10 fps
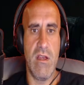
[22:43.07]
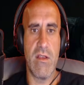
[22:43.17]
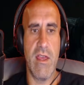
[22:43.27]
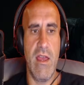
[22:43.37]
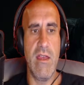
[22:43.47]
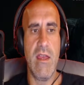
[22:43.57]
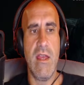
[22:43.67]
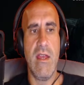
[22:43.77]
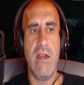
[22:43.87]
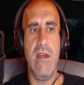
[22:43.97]
Okay?
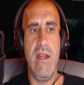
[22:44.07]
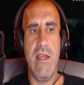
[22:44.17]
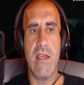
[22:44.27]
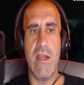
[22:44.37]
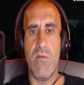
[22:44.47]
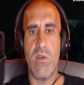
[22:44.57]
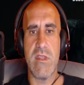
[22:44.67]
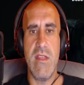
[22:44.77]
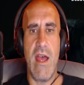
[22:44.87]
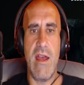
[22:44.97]
Negan
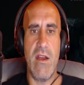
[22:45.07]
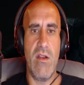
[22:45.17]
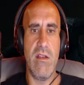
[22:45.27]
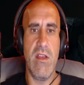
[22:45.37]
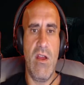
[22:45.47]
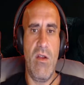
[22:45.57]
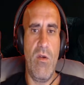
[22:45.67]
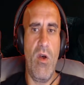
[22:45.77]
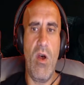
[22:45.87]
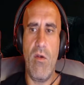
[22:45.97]
was not,
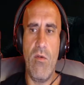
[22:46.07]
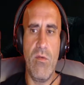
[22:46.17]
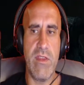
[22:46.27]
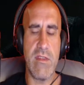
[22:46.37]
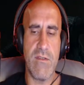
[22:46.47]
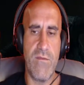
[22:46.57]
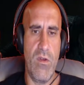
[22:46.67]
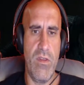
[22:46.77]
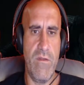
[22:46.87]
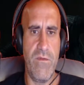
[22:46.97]
this is
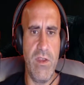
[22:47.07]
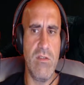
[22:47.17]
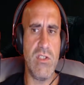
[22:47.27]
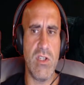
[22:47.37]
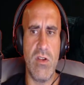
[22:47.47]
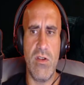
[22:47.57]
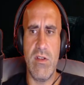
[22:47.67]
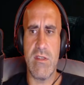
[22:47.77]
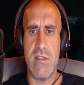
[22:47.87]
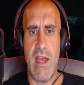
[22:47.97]
for the
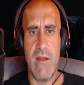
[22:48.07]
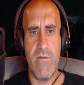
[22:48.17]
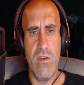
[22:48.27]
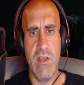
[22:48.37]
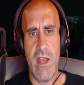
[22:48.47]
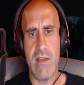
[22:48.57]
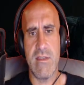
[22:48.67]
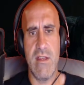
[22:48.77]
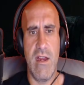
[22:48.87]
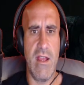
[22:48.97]
future. It's not for
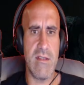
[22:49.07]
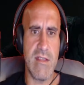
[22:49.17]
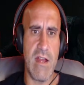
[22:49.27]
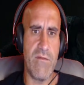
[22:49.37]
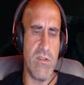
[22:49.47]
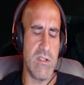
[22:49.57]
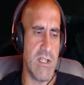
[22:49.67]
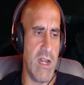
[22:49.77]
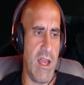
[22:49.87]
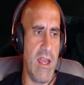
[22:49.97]
yesterday. It's not for
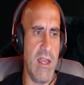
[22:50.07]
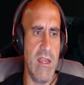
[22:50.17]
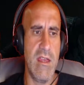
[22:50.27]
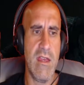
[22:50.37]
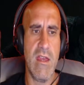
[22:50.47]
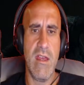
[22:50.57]
today.